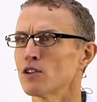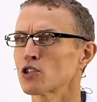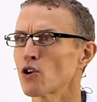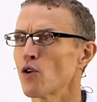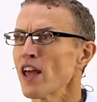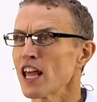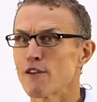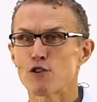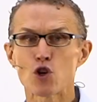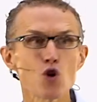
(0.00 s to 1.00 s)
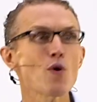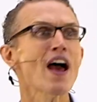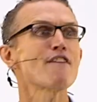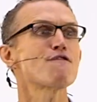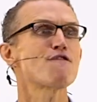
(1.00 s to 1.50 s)
So if you
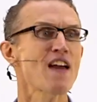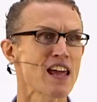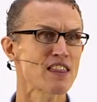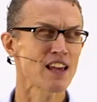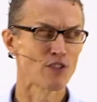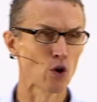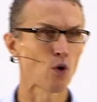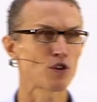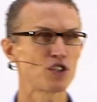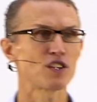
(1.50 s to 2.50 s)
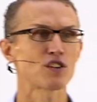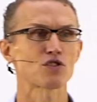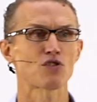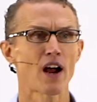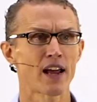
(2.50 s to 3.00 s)
have faith in the Lord Jesus
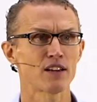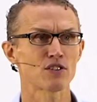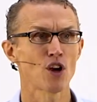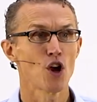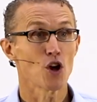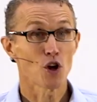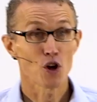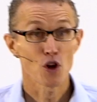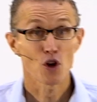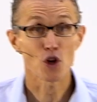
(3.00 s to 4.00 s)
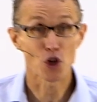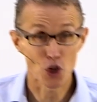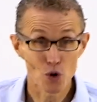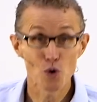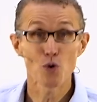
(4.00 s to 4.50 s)
Christ,
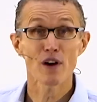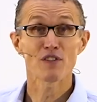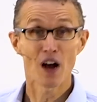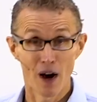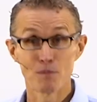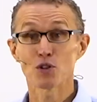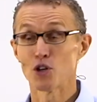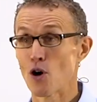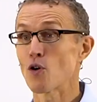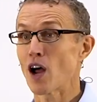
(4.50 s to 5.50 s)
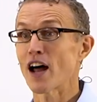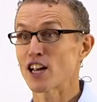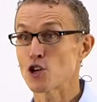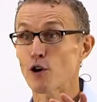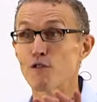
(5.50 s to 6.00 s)
you have come to know God,
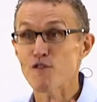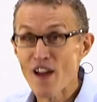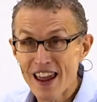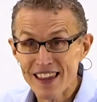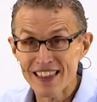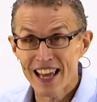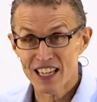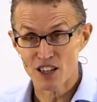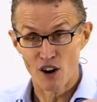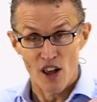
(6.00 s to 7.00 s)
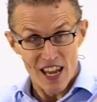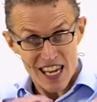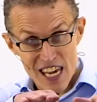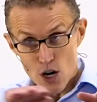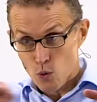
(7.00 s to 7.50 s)
and your faith is on
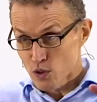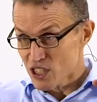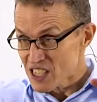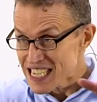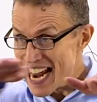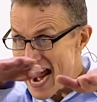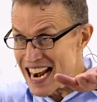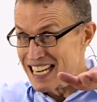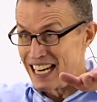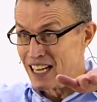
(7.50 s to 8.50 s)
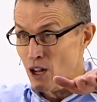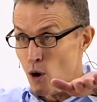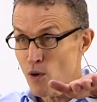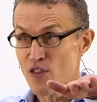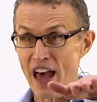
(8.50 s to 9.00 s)
equal standing
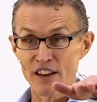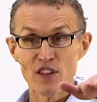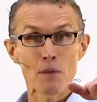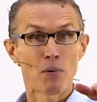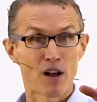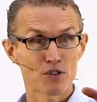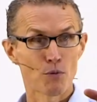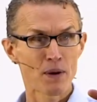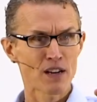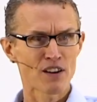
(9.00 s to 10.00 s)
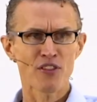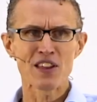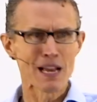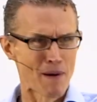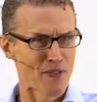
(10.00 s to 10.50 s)
with that of the Apostle Peter. Now,
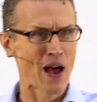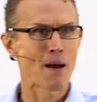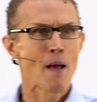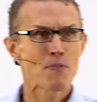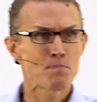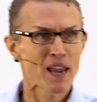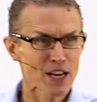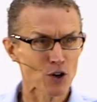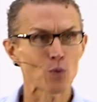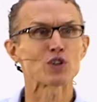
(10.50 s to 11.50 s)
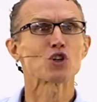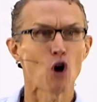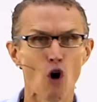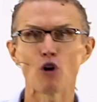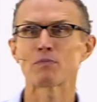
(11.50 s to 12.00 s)
think about that. Peter was
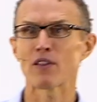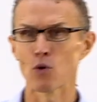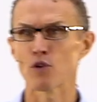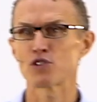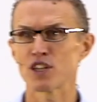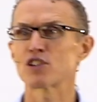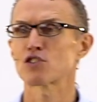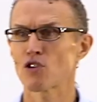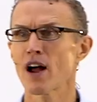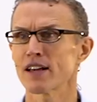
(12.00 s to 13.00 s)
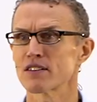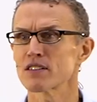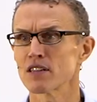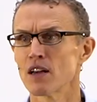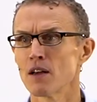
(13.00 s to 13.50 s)
called by the Lord Jesus
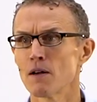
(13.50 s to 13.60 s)
Christ.